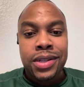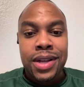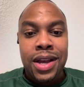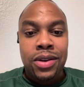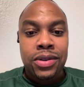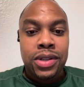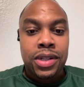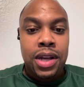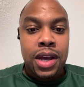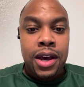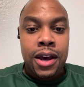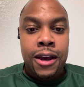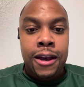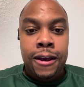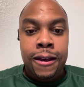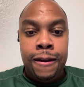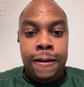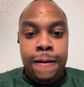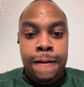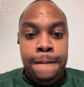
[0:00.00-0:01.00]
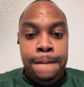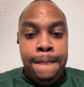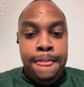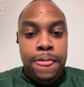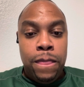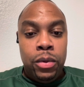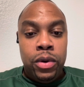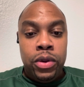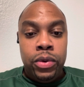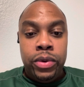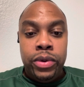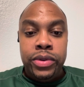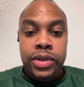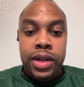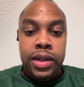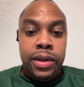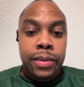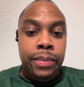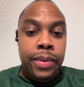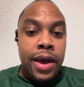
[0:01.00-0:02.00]
outside, whether we was at
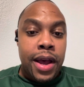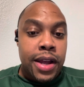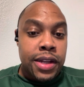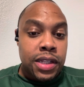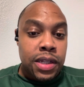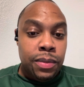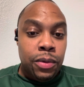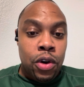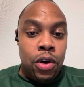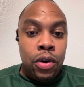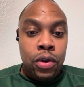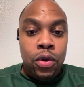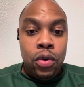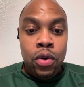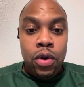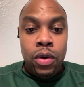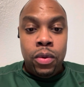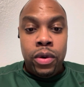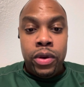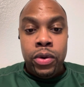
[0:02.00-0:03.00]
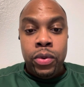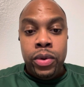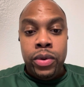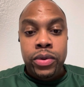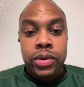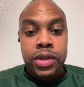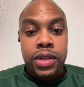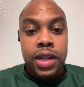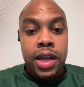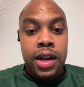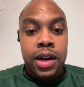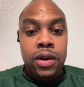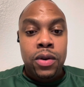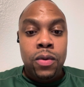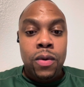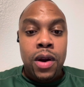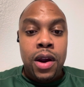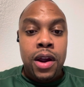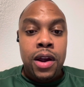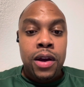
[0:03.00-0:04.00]
the basketball court, whether we were standing
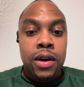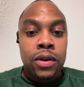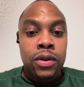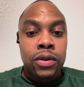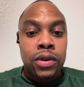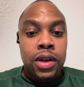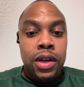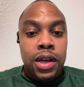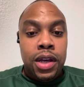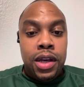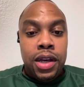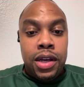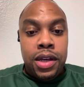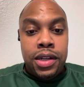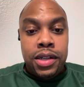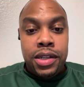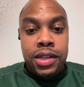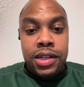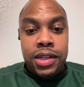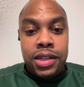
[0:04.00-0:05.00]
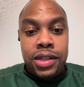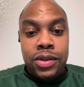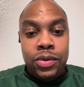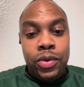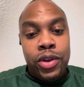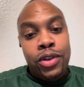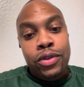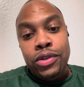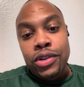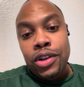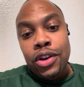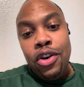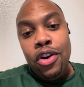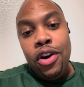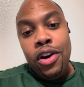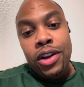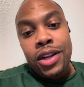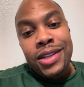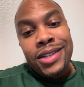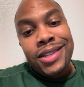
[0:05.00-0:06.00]
around, just we used to
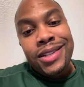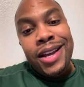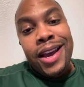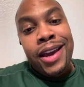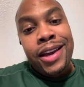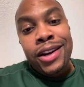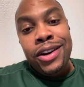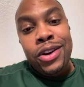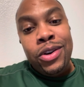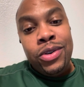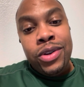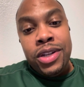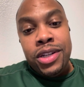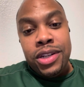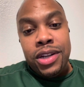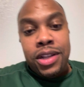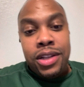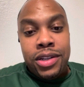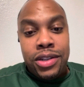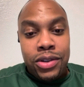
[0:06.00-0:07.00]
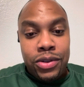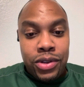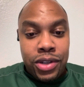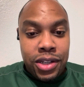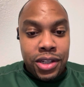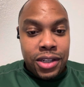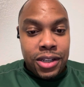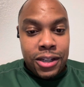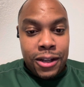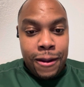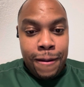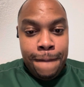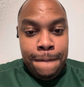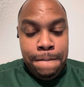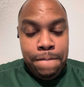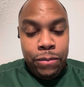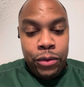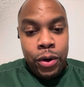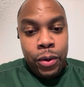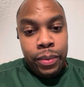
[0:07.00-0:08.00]
call it staining on each other. So just,
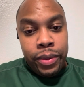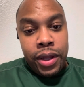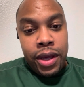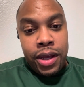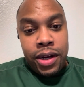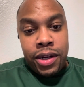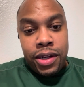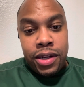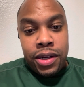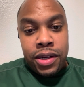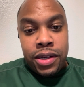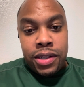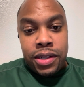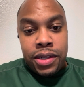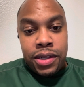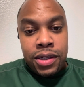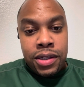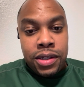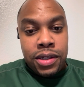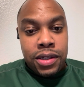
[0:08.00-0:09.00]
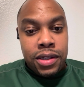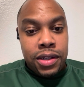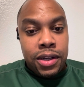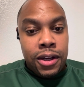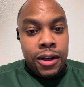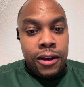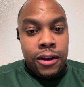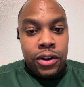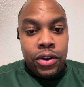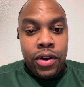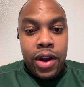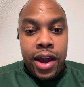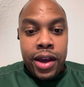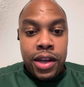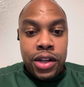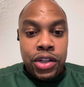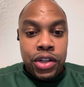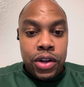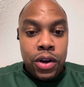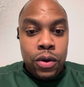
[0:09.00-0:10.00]
playing the dozens,
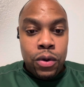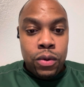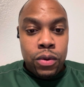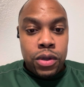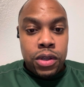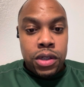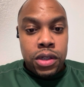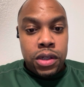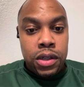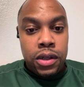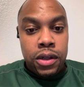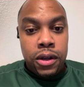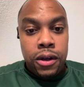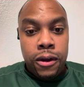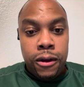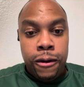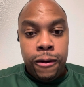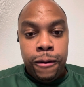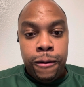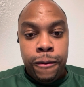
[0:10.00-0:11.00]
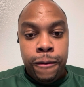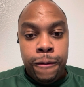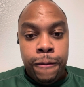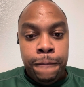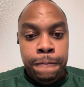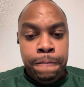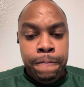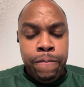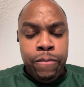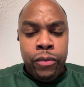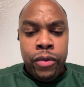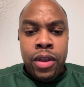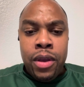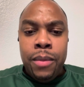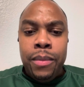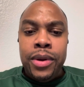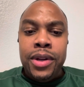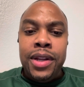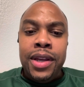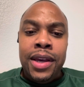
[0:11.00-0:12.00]
cracking jokes.
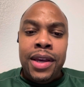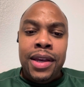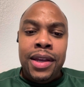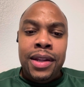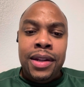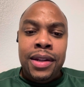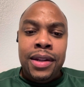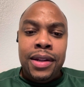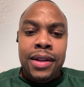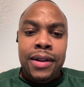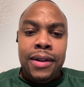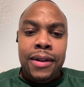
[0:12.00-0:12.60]
But then